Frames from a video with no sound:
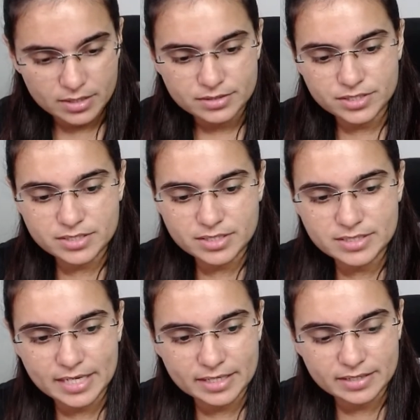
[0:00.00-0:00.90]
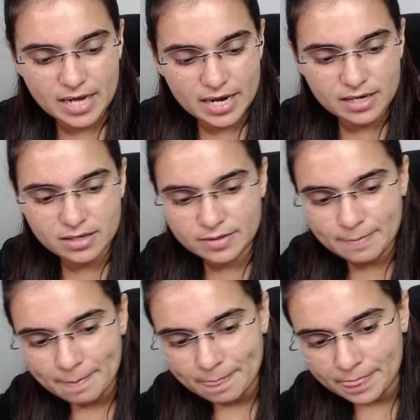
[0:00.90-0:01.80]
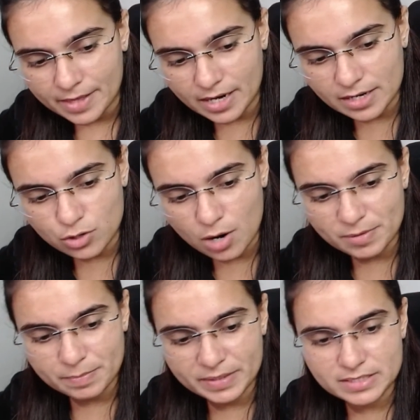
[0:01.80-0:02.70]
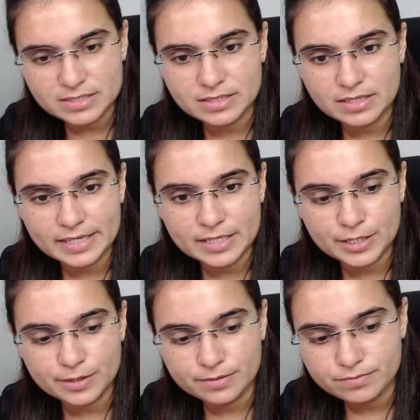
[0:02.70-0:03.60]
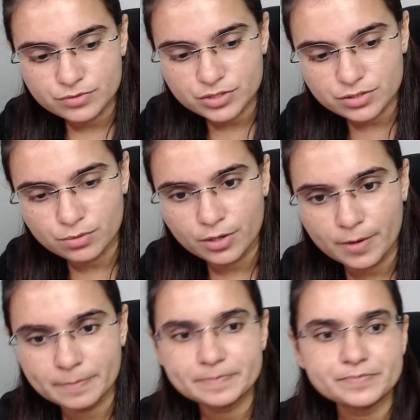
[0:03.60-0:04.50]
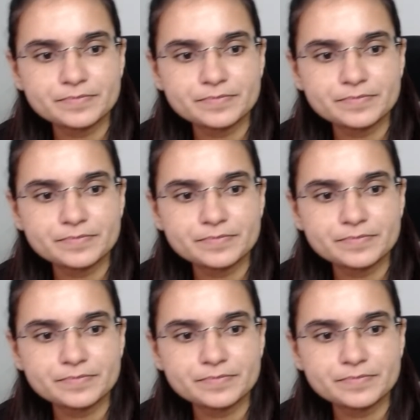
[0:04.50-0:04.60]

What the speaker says: Just a second. I'll copy paste the link here. Just hold on.